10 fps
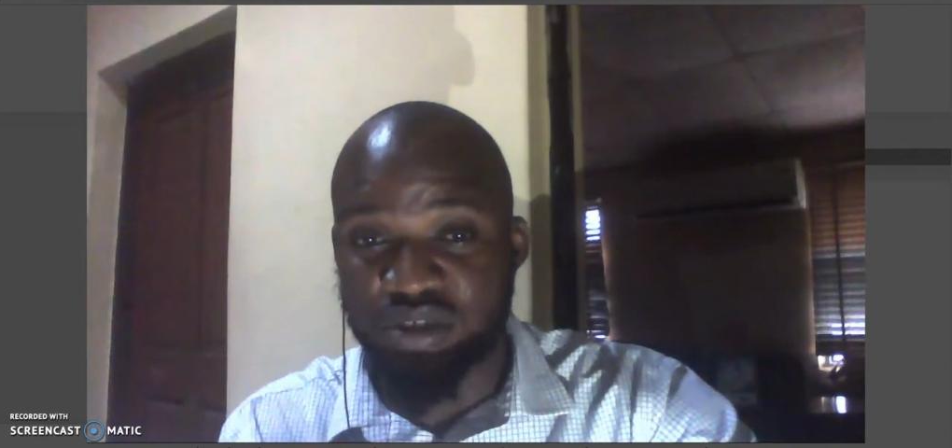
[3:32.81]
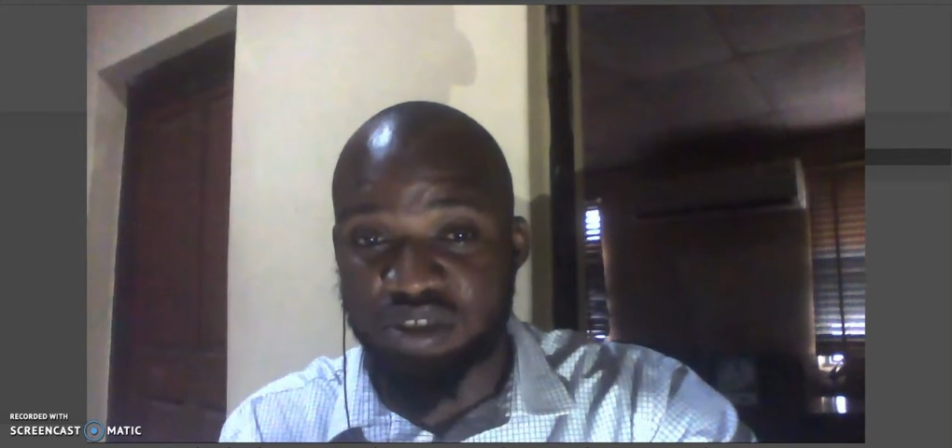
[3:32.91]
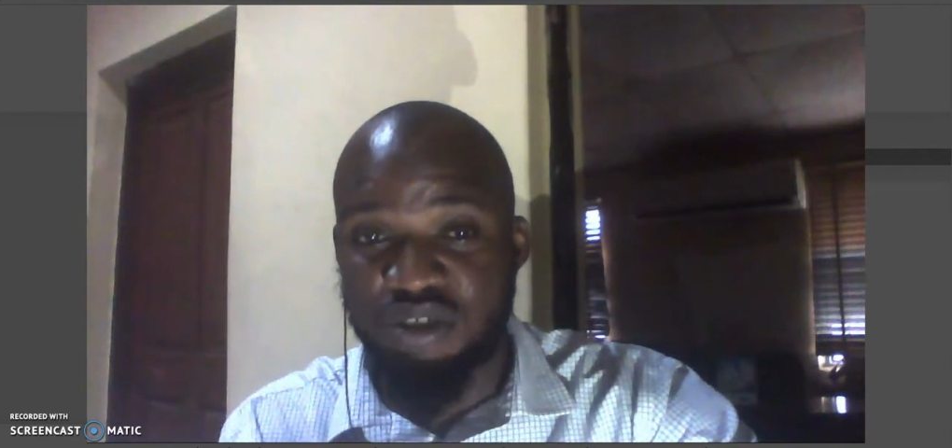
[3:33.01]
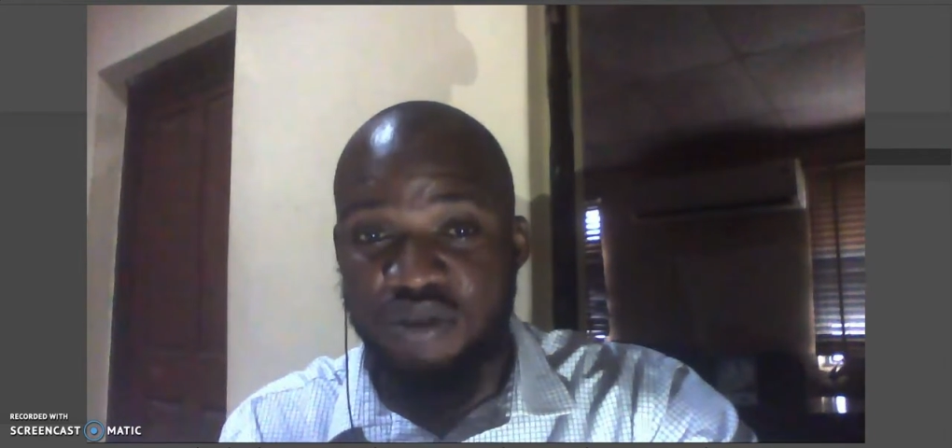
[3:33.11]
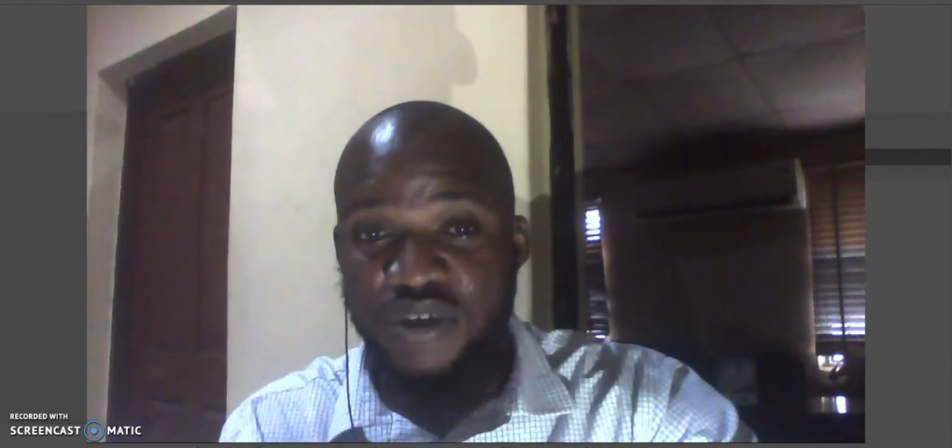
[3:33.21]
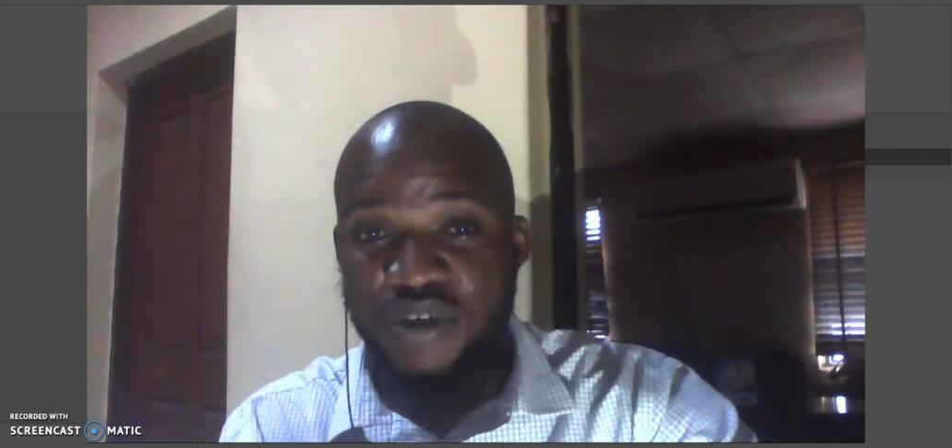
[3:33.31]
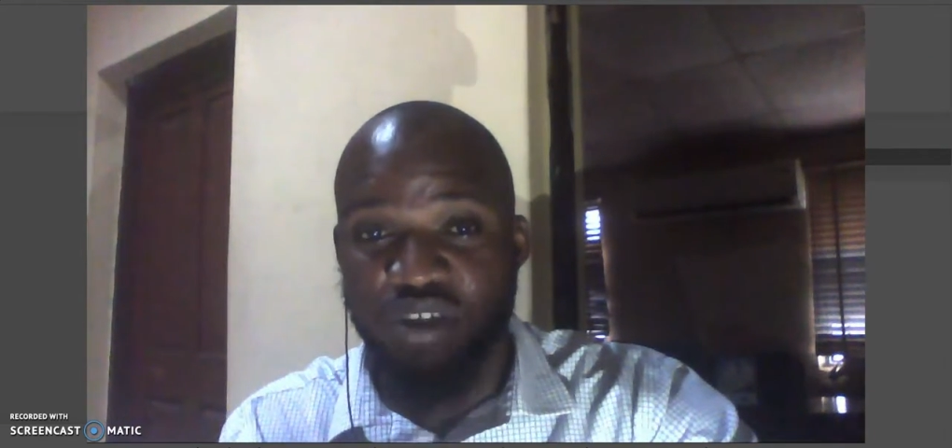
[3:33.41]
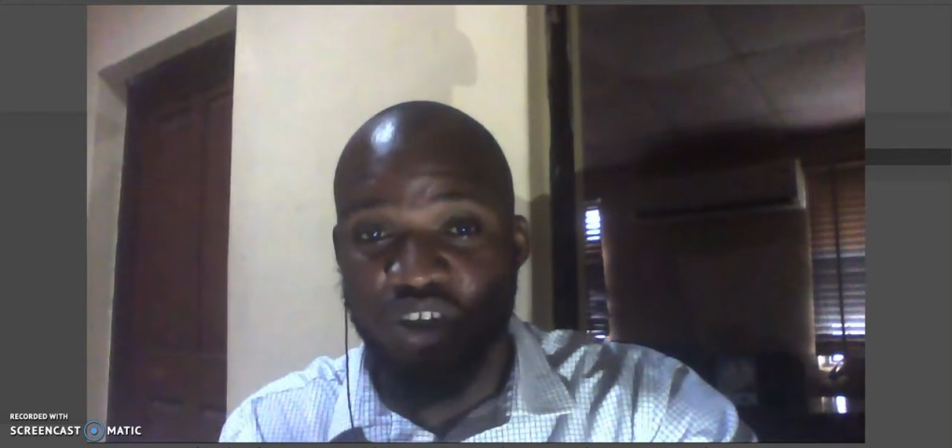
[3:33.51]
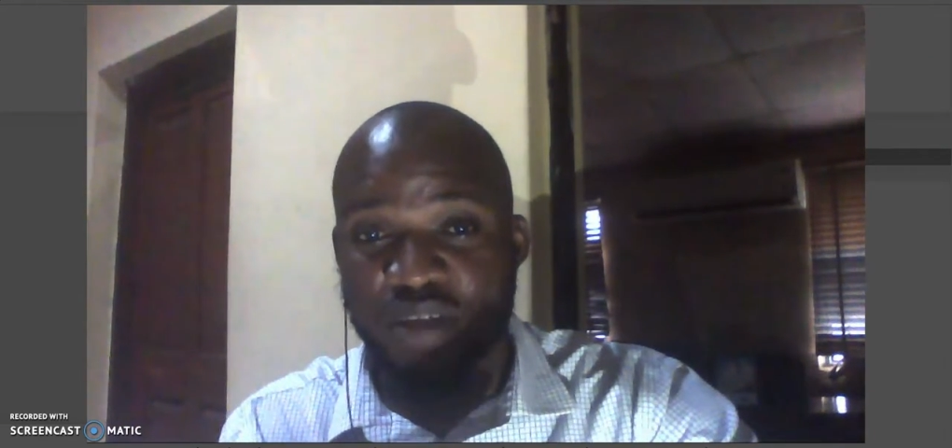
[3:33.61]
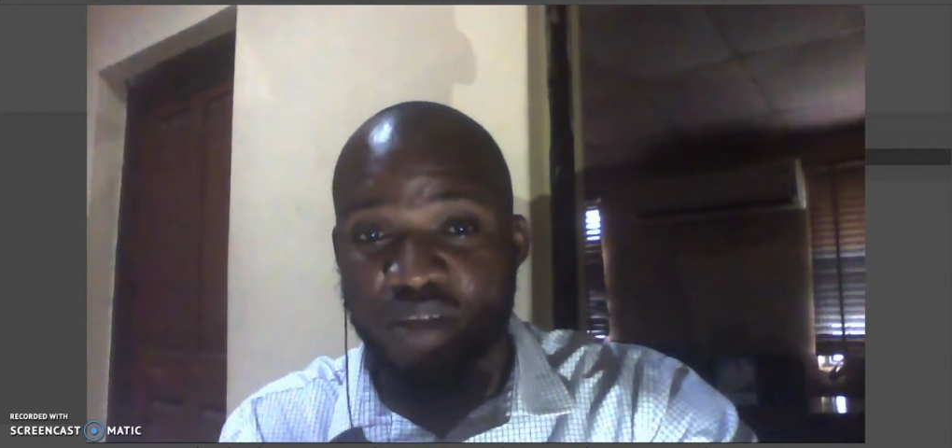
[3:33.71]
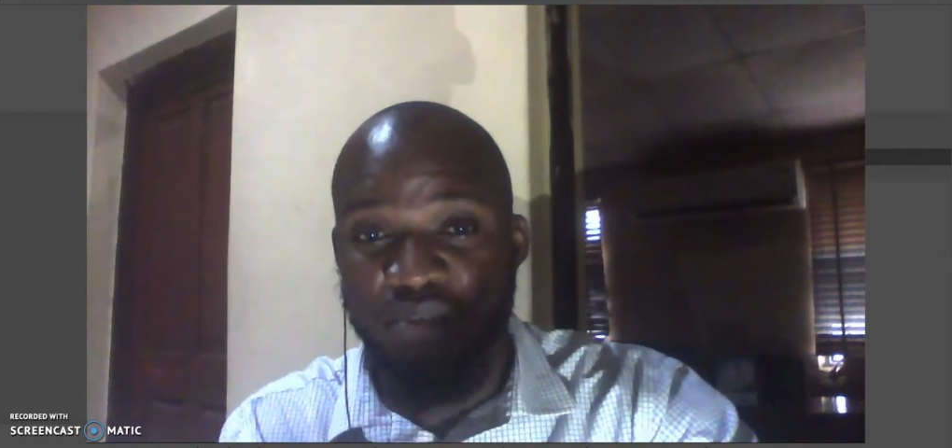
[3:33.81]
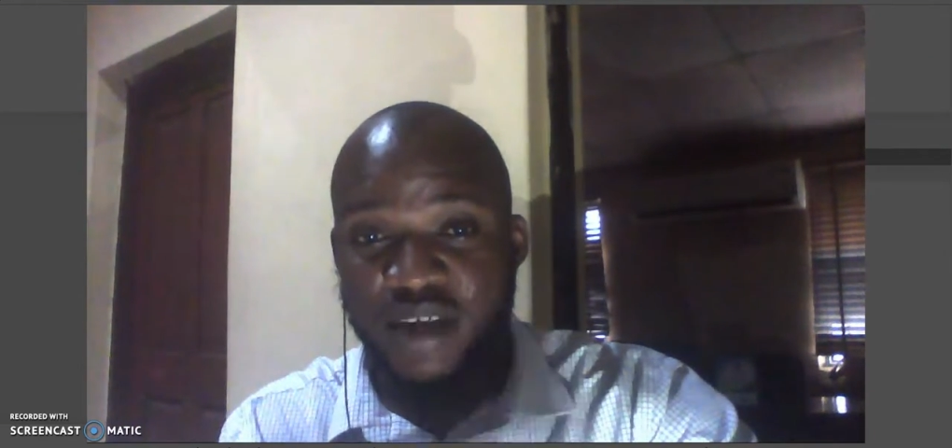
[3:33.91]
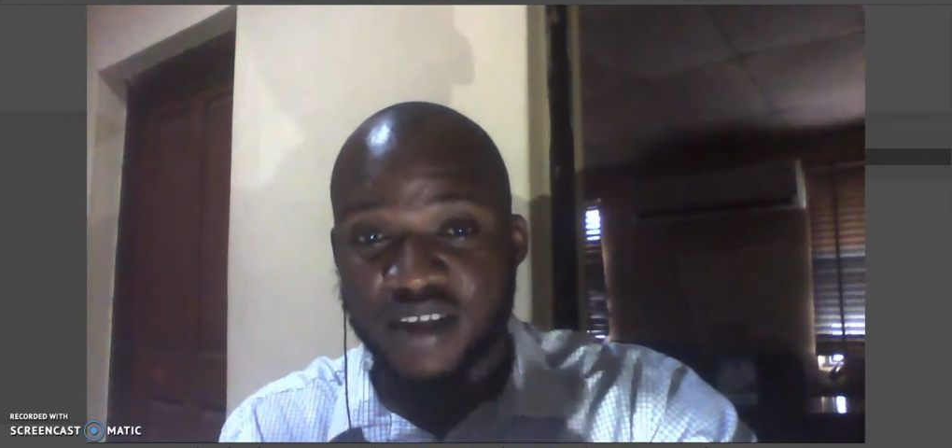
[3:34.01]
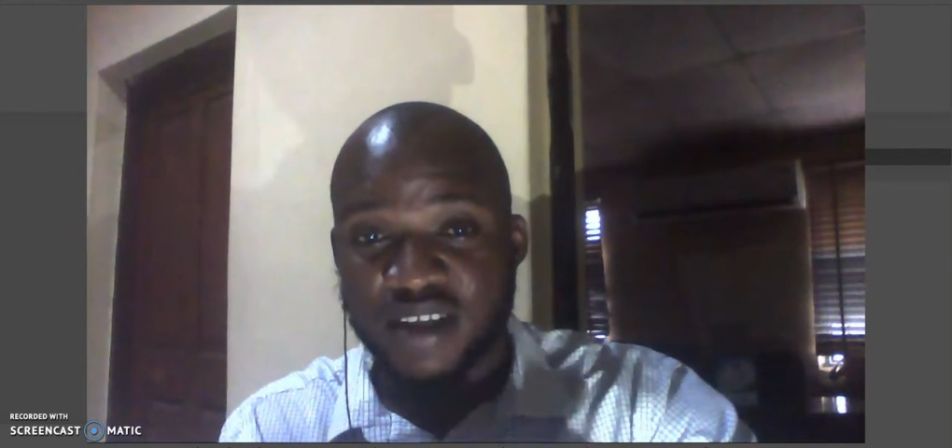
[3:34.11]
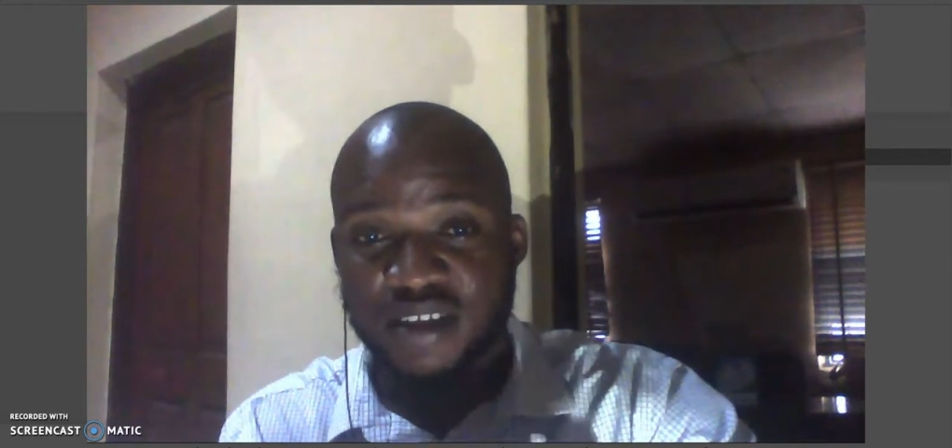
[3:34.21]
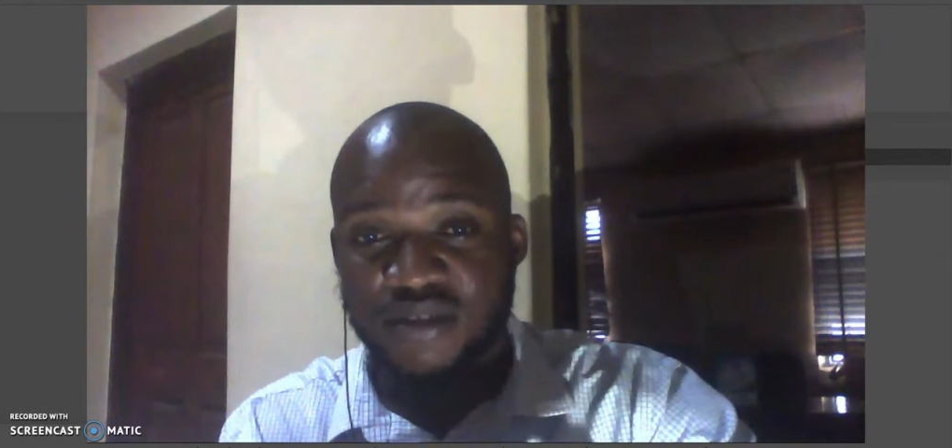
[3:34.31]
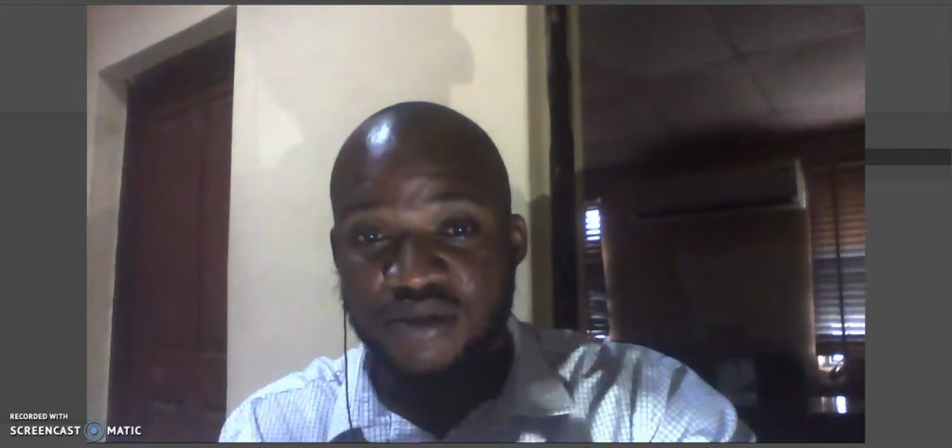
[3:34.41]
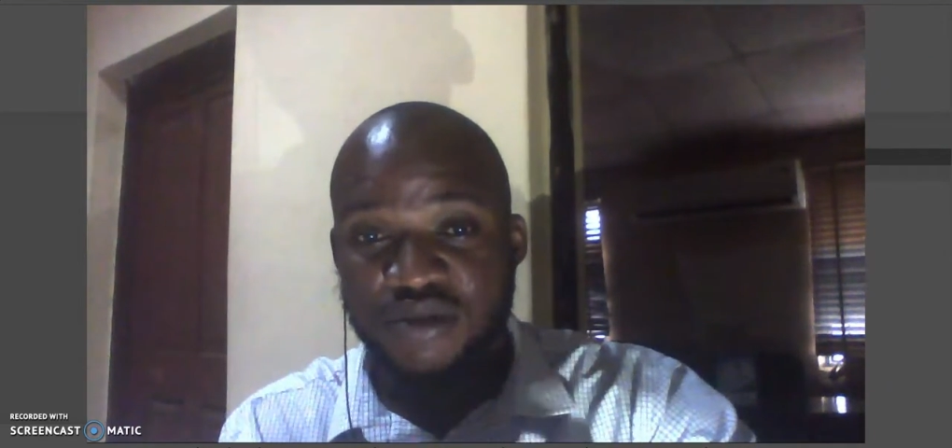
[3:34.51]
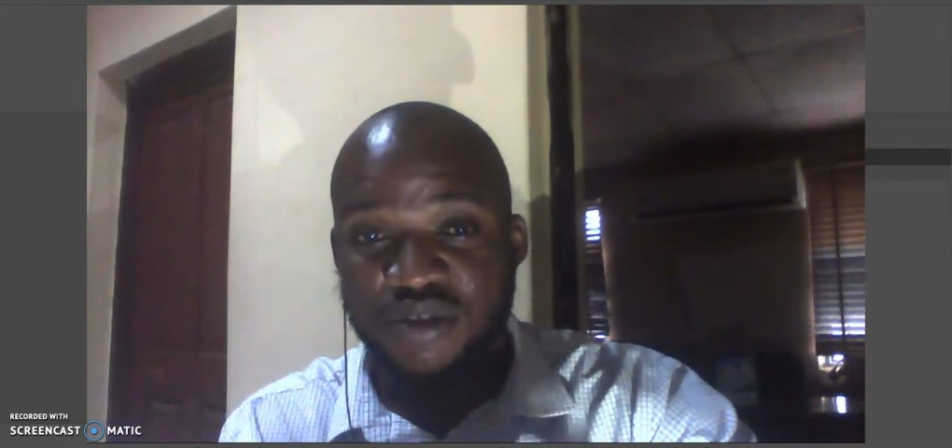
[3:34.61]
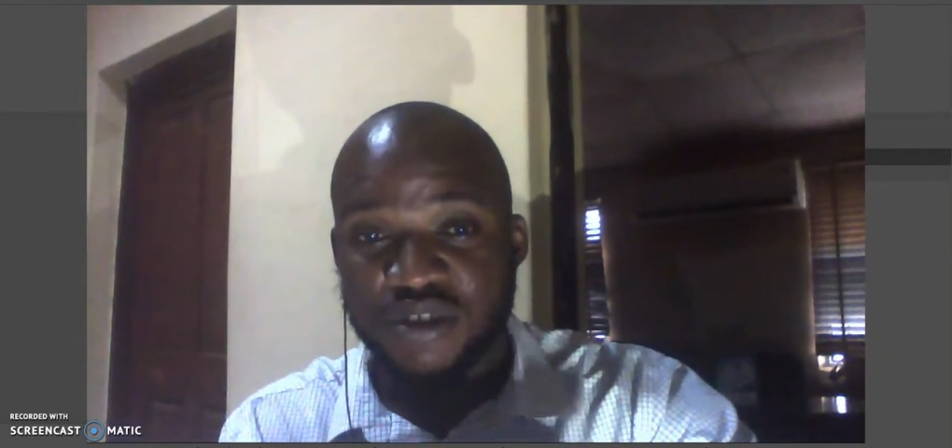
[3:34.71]
So when you talk about mining,
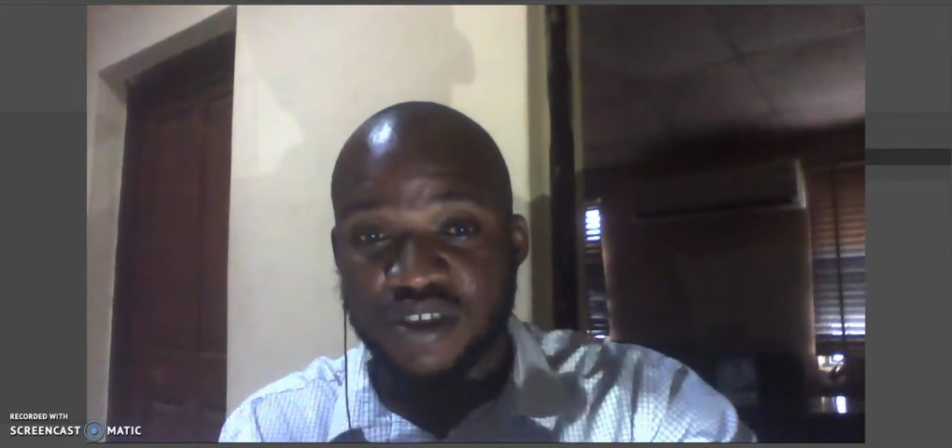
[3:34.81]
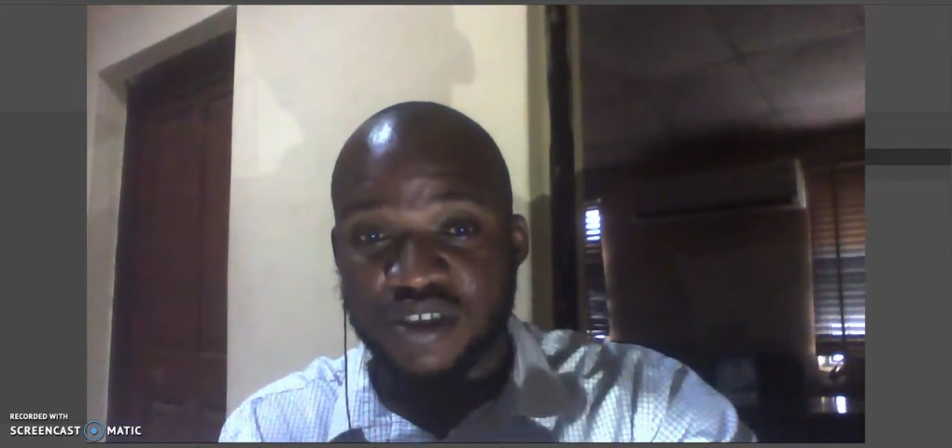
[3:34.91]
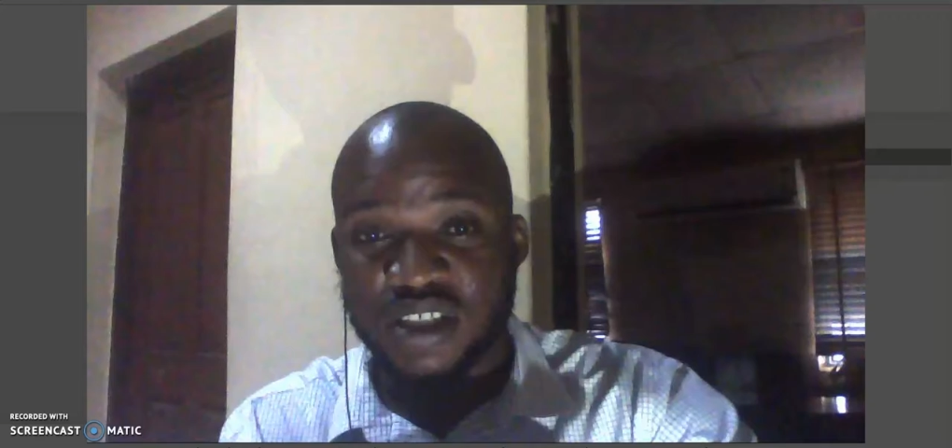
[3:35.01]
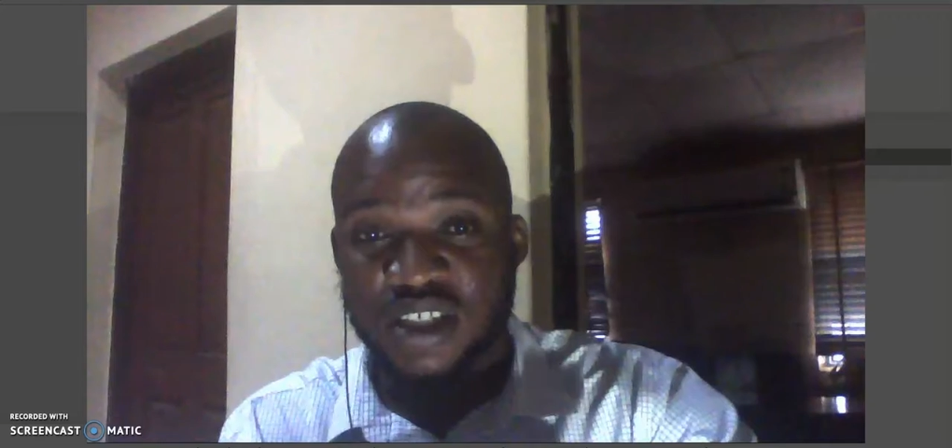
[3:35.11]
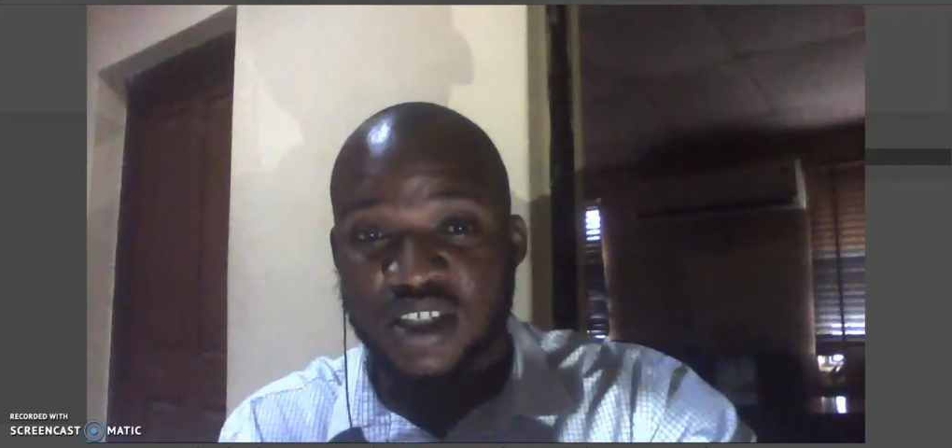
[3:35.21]
you don't